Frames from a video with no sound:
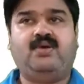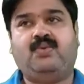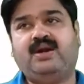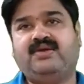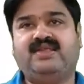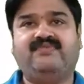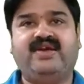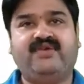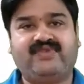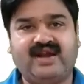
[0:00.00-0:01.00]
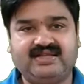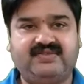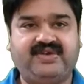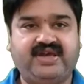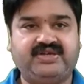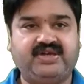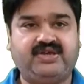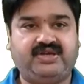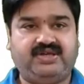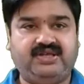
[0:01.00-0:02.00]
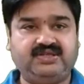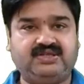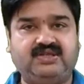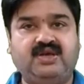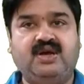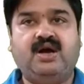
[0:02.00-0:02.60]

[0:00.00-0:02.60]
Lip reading: One other way of classification is